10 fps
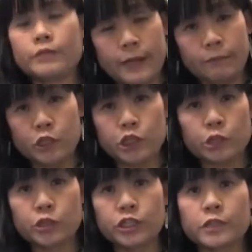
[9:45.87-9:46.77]

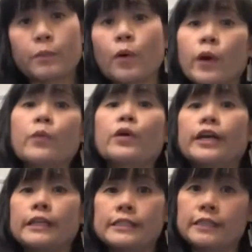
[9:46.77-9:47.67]
temperature to such a point
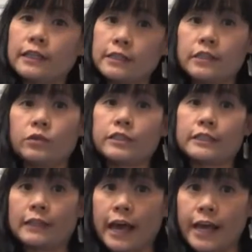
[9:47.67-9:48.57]
where it's easy to
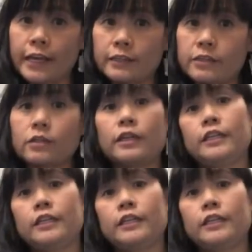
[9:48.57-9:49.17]
slice